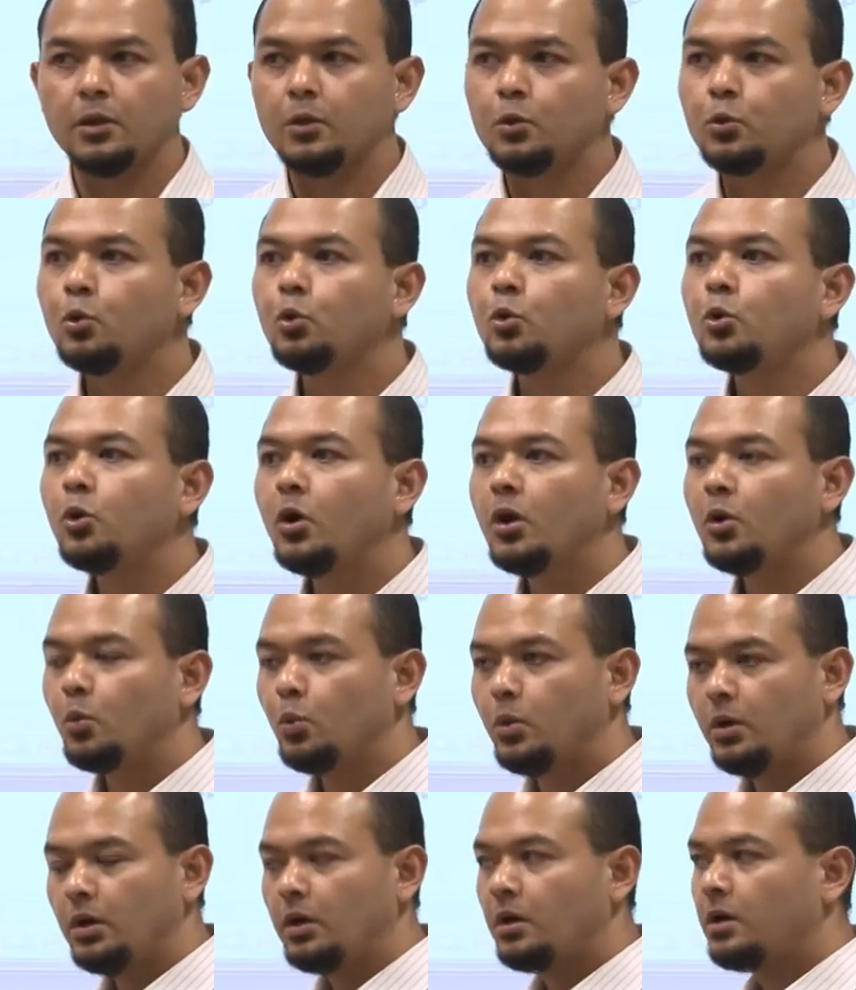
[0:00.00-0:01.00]
do not
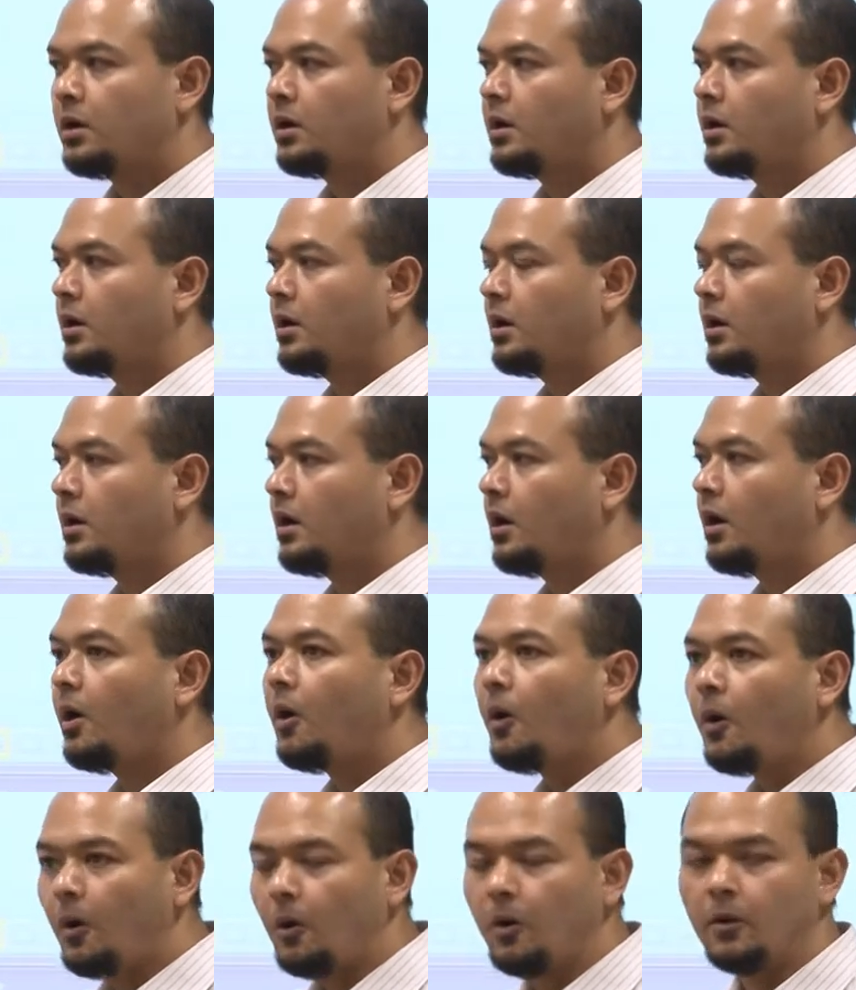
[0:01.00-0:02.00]
work
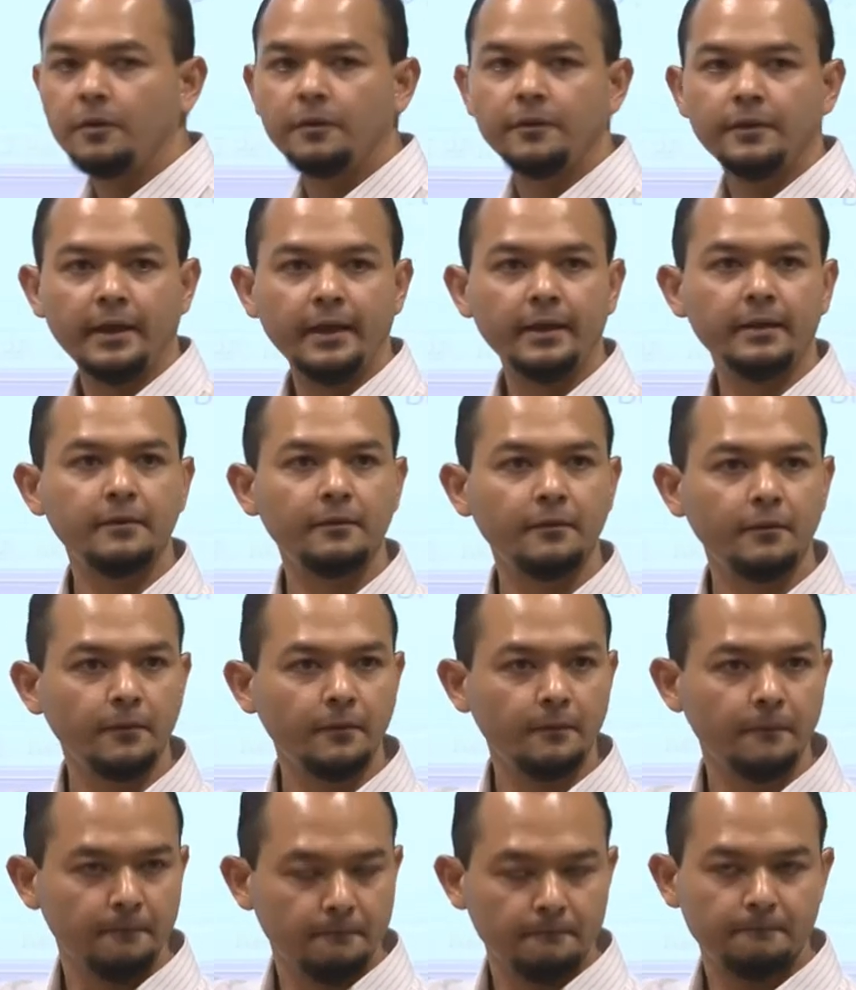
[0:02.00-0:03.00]
on that
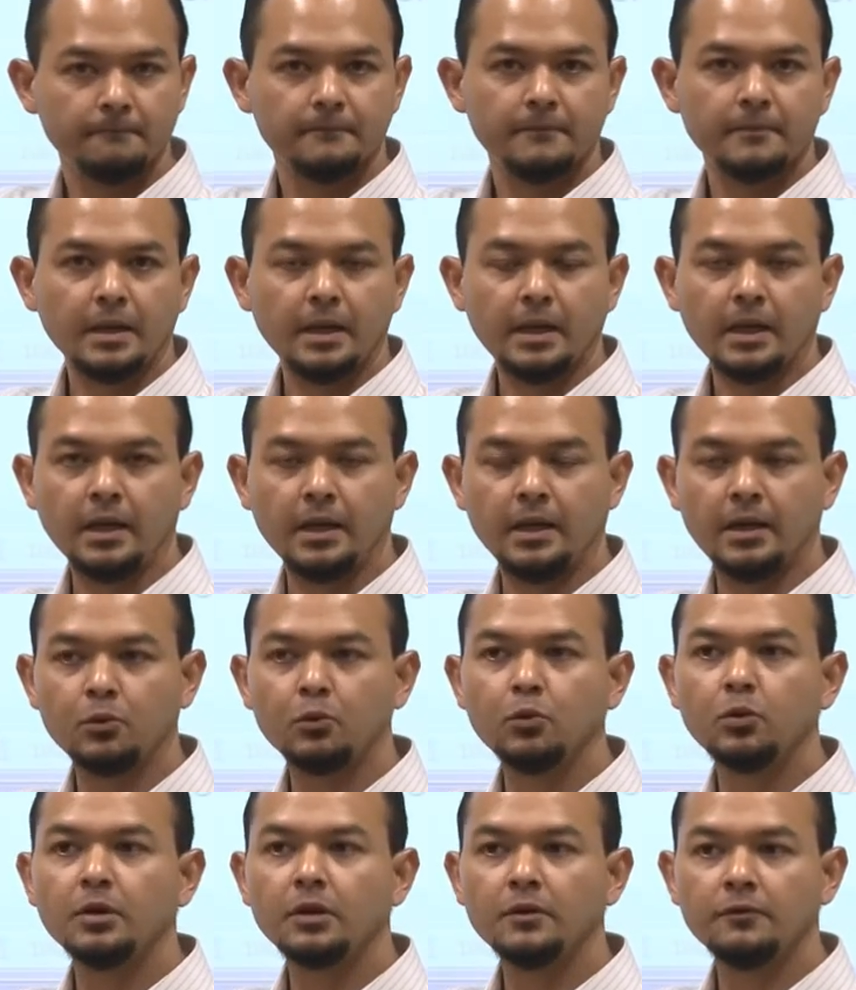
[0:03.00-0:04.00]

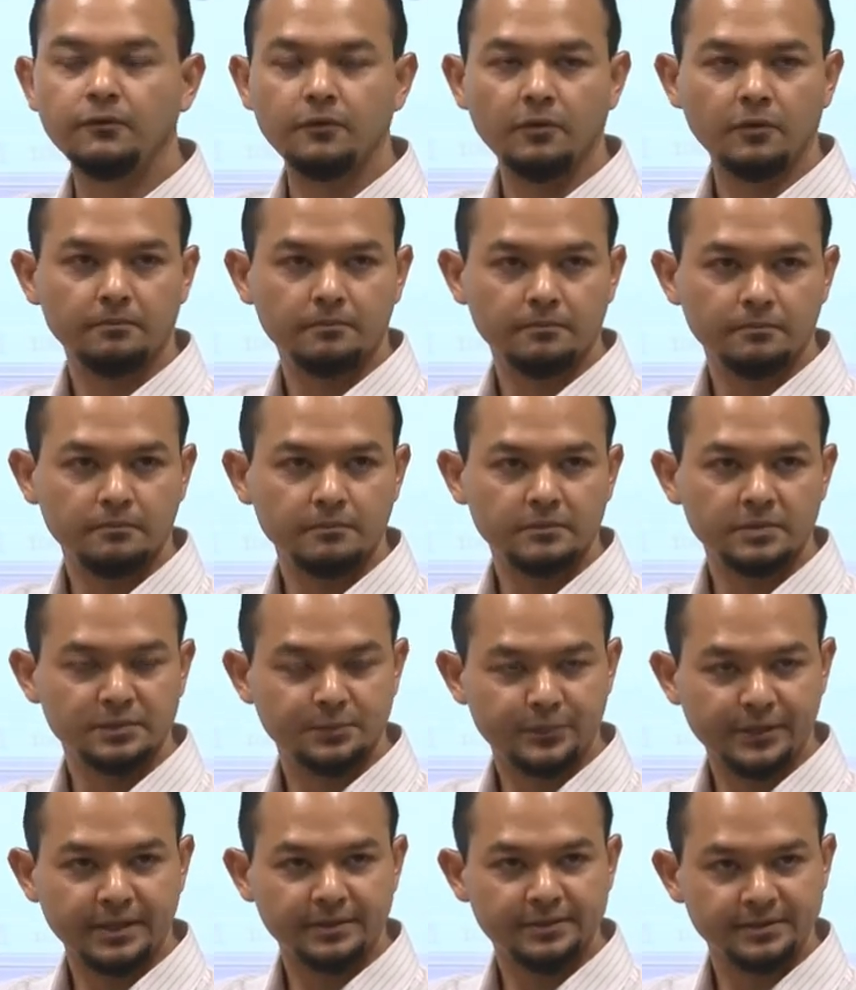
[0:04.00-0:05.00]
Google form
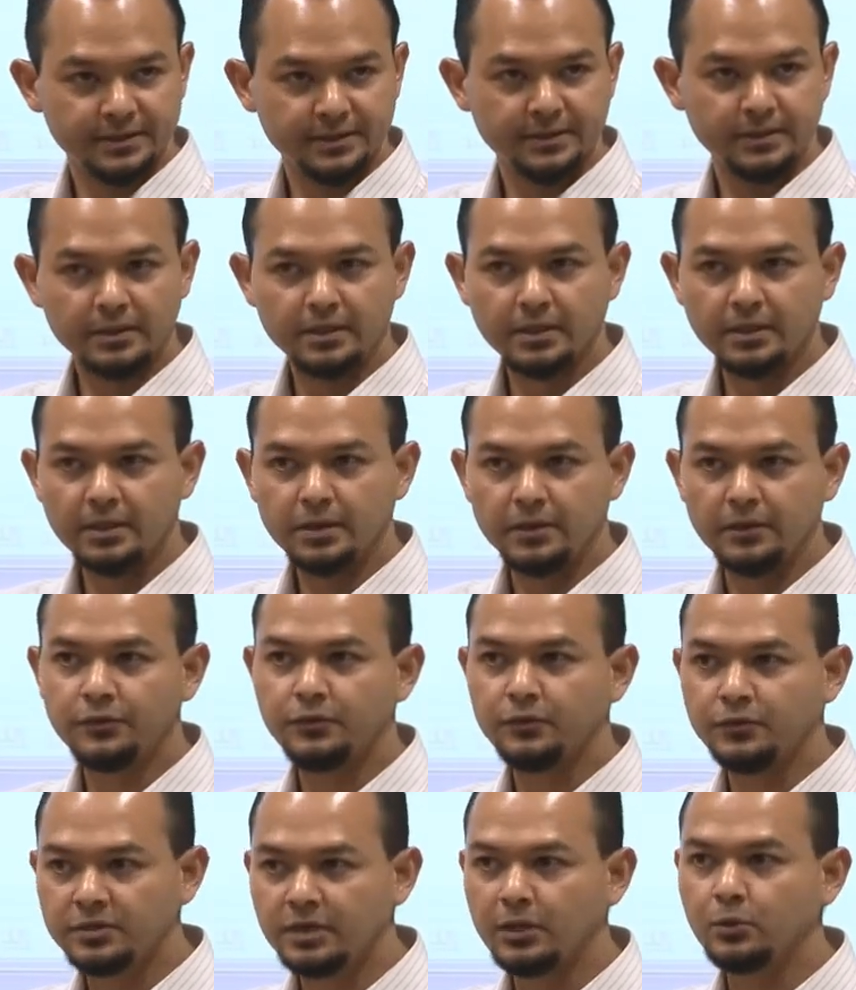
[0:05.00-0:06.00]
spreadsheet if
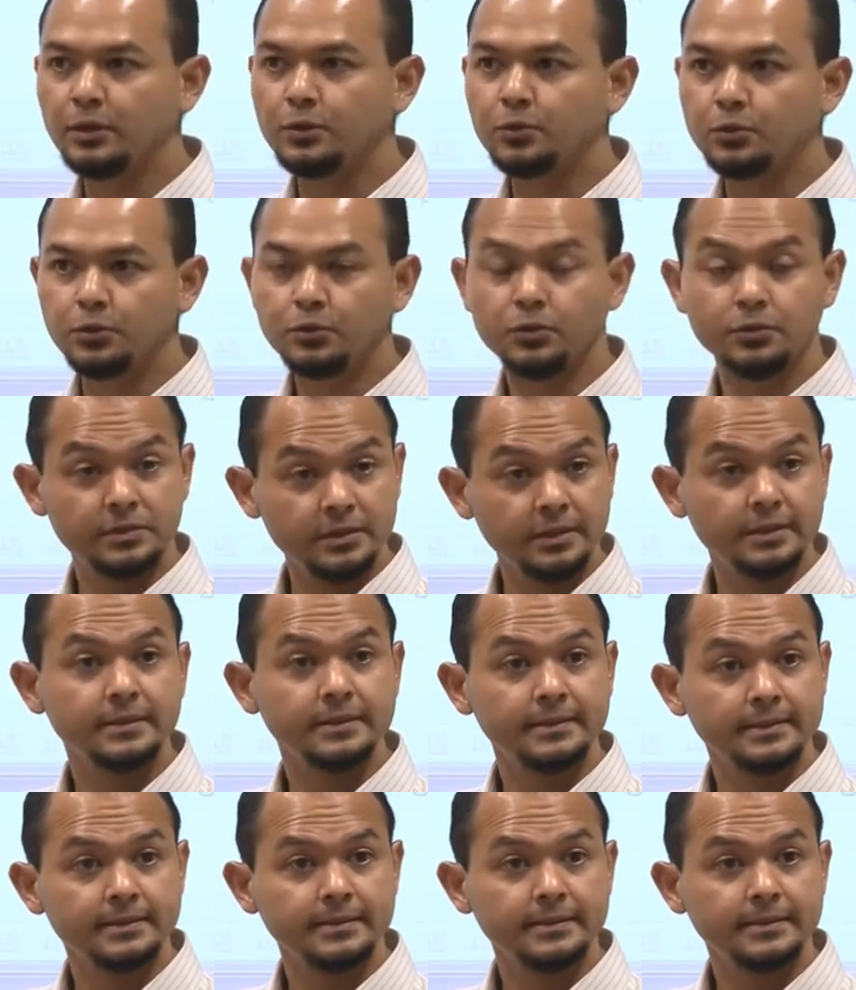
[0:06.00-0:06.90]
you still want to use it.